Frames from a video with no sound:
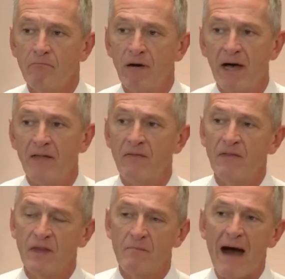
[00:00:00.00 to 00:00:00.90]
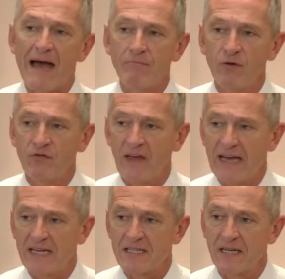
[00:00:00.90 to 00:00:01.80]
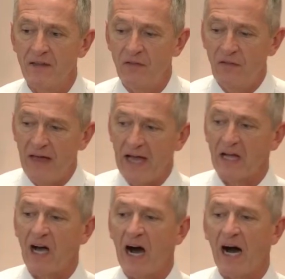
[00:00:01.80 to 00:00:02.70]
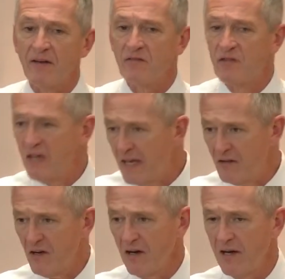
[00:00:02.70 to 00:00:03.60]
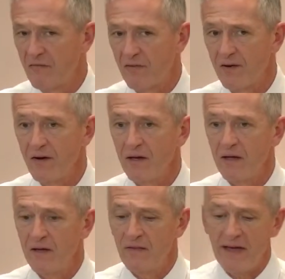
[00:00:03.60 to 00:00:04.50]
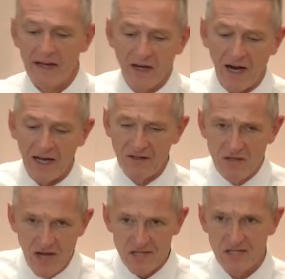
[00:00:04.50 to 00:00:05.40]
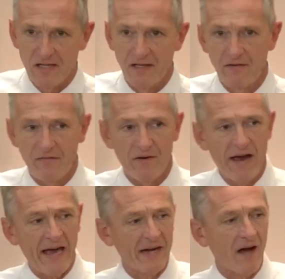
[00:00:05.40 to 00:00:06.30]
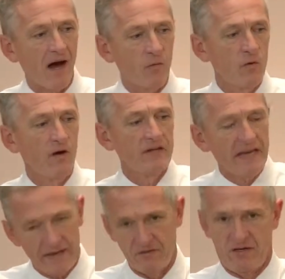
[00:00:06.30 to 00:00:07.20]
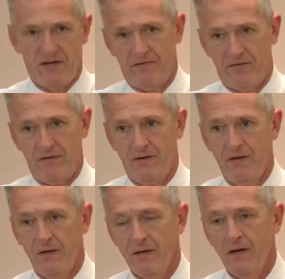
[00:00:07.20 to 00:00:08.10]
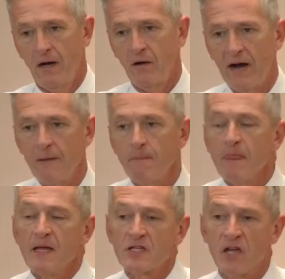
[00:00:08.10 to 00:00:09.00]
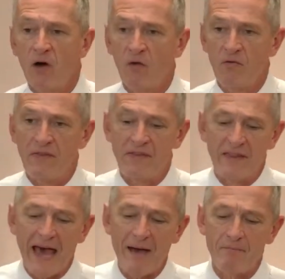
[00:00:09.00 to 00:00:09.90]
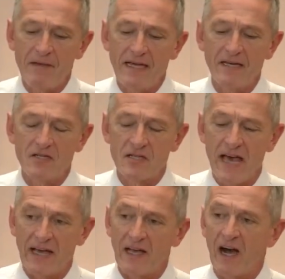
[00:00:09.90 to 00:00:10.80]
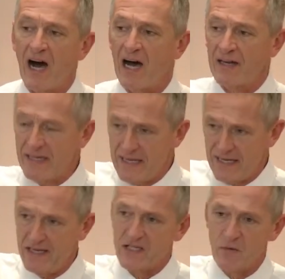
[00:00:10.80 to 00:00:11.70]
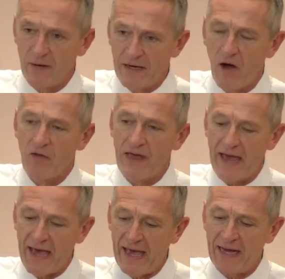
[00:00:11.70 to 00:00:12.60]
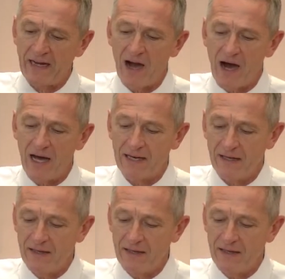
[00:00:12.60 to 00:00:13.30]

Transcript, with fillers: But the Bible says that God did deliver, that God does deliver, and God will yet deliver. All right? So that means that God is, and we know that, and God,